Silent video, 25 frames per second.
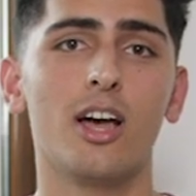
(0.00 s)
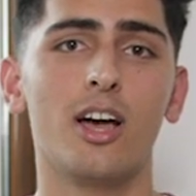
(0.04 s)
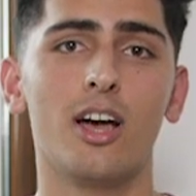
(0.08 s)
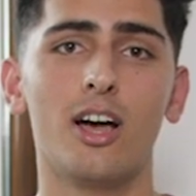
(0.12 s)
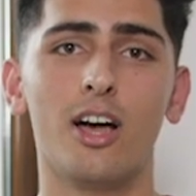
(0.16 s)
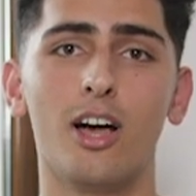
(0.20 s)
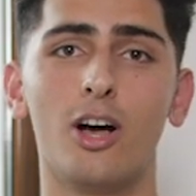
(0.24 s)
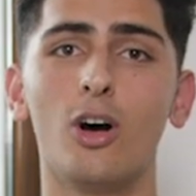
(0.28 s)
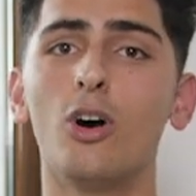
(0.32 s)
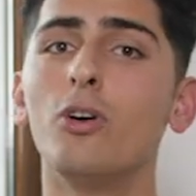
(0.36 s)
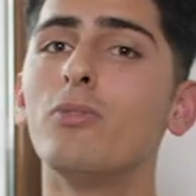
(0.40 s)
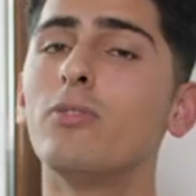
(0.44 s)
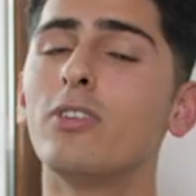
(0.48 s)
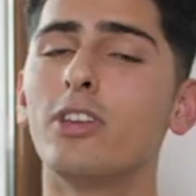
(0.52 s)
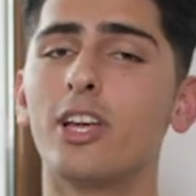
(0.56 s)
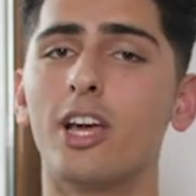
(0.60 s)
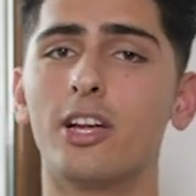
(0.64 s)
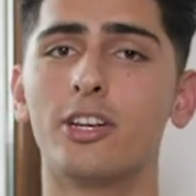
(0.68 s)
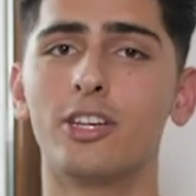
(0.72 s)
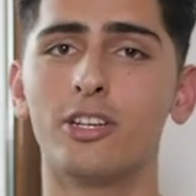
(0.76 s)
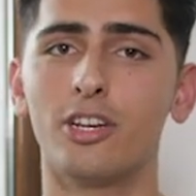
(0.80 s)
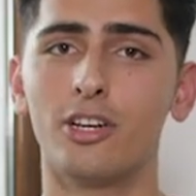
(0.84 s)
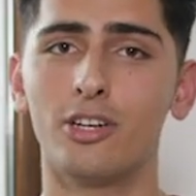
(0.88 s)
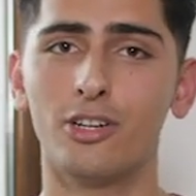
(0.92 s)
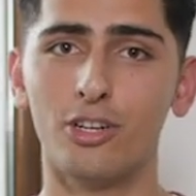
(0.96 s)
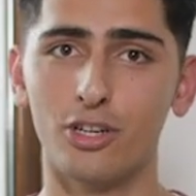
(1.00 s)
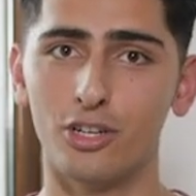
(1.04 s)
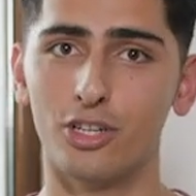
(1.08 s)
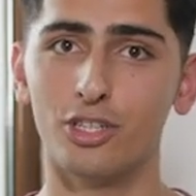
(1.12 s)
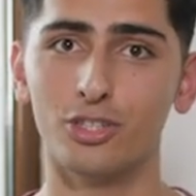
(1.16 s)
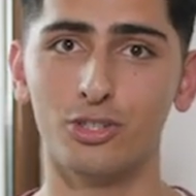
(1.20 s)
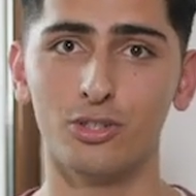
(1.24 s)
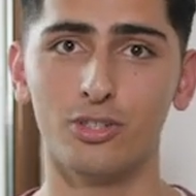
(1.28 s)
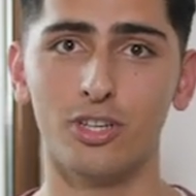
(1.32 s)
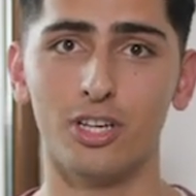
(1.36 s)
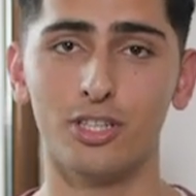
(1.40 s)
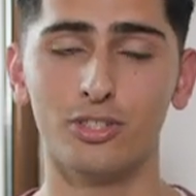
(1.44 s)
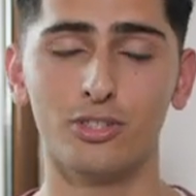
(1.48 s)
Hopefully I did
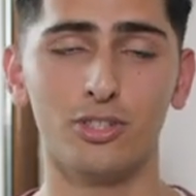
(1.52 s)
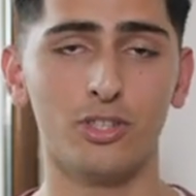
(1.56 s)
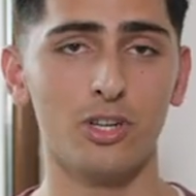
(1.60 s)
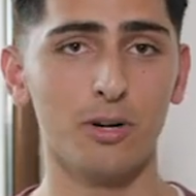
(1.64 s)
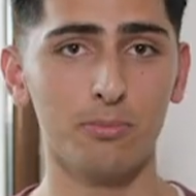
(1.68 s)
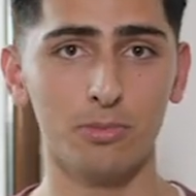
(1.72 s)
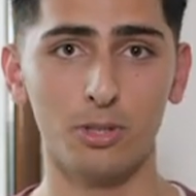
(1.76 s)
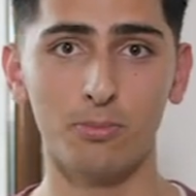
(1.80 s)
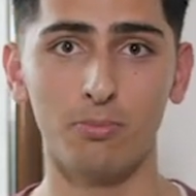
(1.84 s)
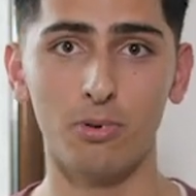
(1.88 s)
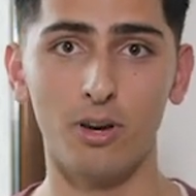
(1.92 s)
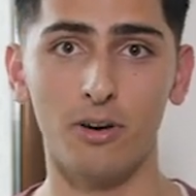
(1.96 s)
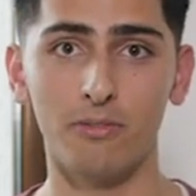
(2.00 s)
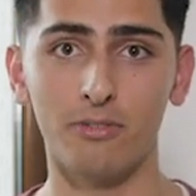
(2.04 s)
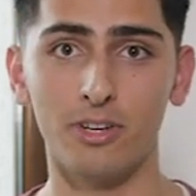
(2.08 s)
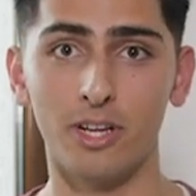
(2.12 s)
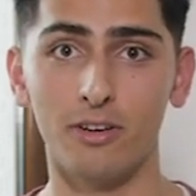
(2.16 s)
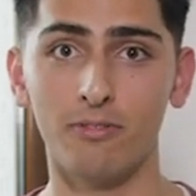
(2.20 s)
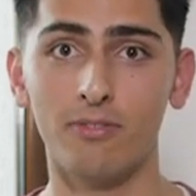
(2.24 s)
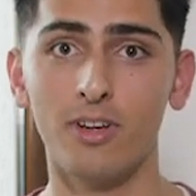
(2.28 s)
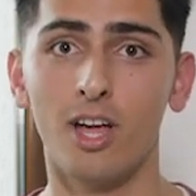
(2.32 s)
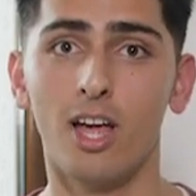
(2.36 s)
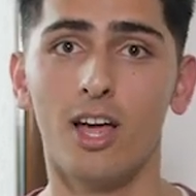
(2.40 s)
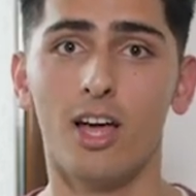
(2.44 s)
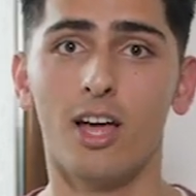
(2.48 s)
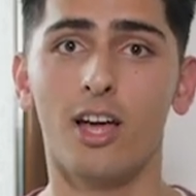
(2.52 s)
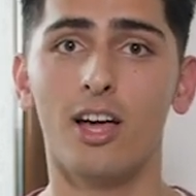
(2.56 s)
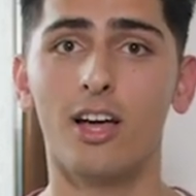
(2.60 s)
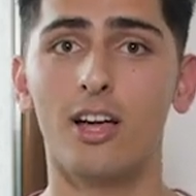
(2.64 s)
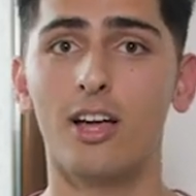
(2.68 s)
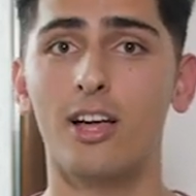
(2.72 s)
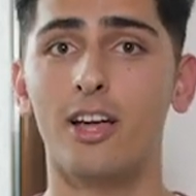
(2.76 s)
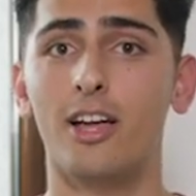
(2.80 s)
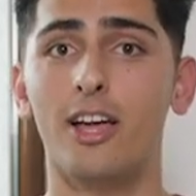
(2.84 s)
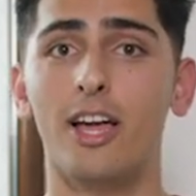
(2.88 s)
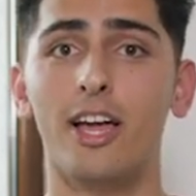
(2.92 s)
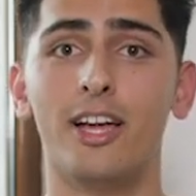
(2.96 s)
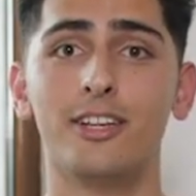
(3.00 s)
encourage you guys to come to Plovdiv,
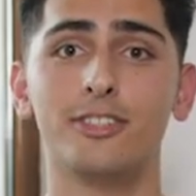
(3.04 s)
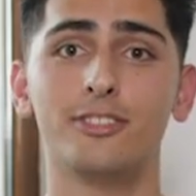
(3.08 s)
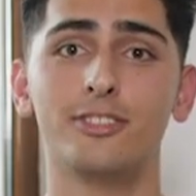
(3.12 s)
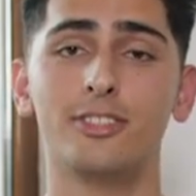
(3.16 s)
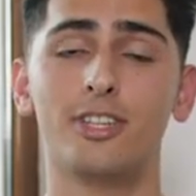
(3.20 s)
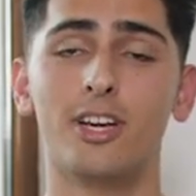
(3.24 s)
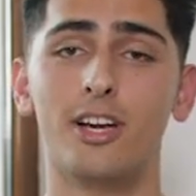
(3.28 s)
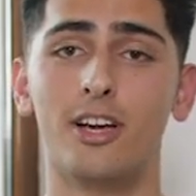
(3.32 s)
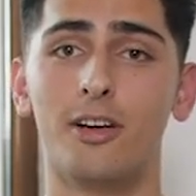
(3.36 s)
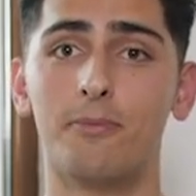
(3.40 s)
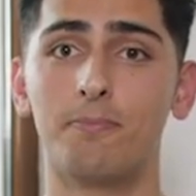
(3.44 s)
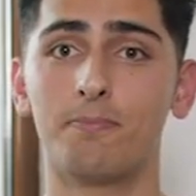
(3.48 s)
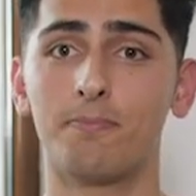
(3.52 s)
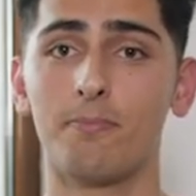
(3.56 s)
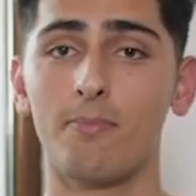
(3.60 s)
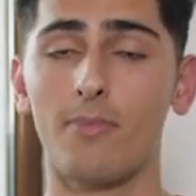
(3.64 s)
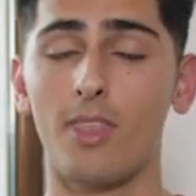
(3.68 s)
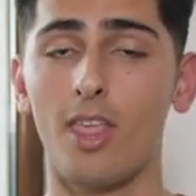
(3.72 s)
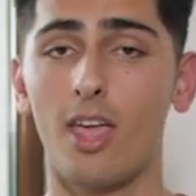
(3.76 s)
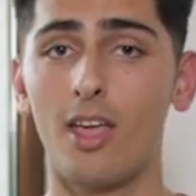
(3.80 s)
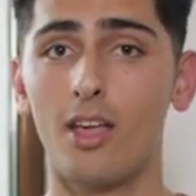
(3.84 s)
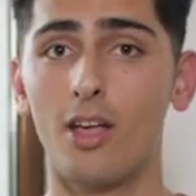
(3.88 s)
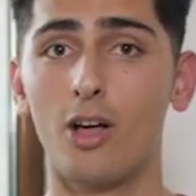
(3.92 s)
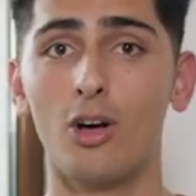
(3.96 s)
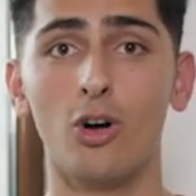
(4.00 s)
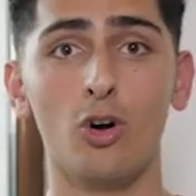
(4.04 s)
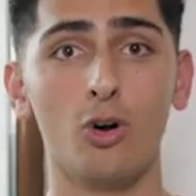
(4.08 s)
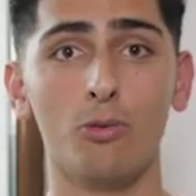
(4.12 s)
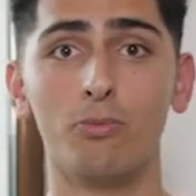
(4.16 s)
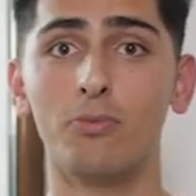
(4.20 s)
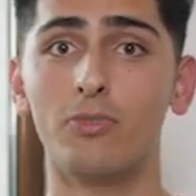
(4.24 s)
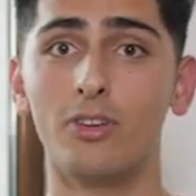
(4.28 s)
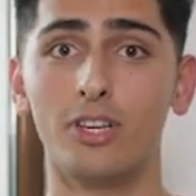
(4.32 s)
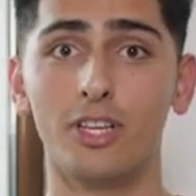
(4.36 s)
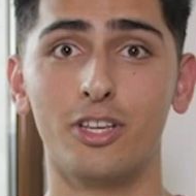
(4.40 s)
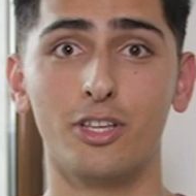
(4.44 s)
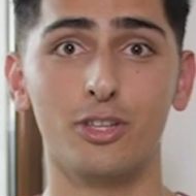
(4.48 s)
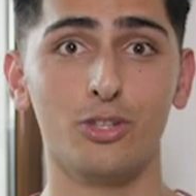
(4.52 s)
and
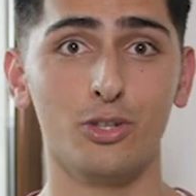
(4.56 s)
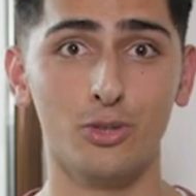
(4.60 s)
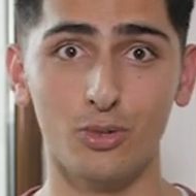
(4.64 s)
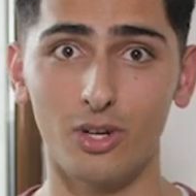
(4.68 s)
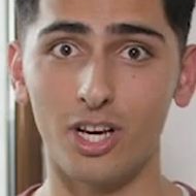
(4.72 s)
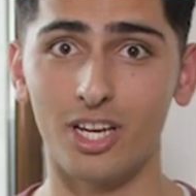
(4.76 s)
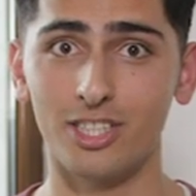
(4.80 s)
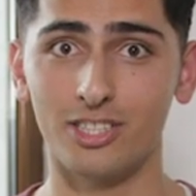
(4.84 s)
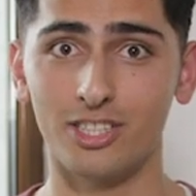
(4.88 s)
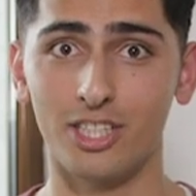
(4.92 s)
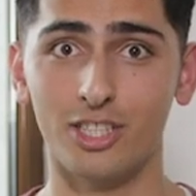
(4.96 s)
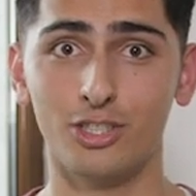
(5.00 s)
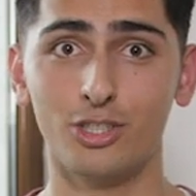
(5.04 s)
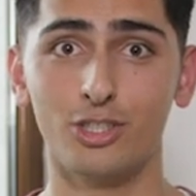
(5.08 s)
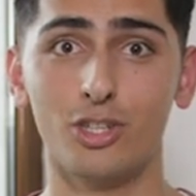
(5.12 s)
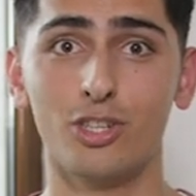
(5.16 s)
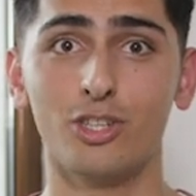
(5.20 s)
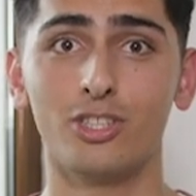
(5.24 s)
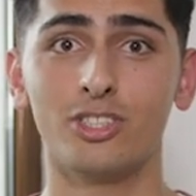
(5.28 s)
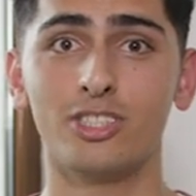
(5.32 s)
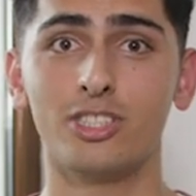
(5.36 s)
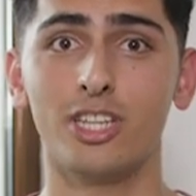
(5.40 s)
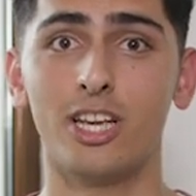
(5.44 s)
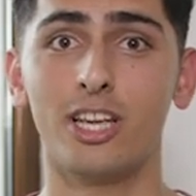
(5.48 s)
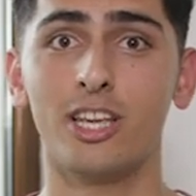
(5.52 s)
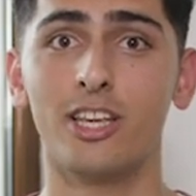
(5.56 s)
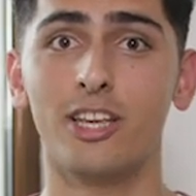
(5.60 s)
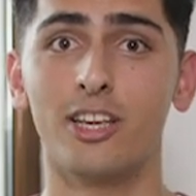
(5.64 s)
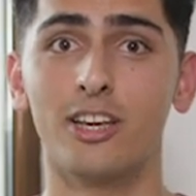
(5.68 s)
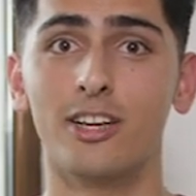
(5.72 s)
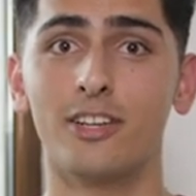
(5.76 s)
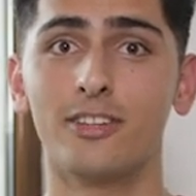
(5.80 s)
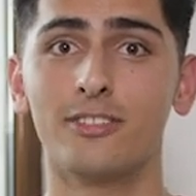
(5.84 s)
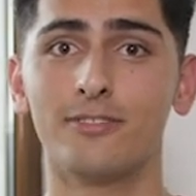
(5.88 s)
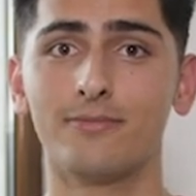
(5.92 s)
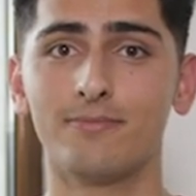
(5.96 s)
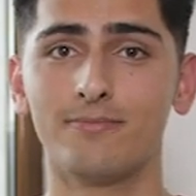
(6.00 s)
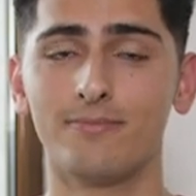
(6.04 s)
hopefully you guys enjoy your stay
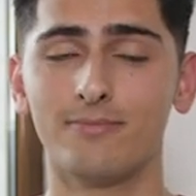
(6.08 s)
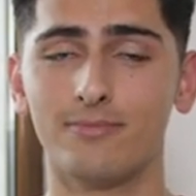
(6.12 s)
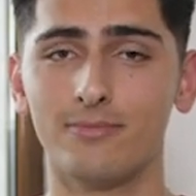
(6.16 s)
here.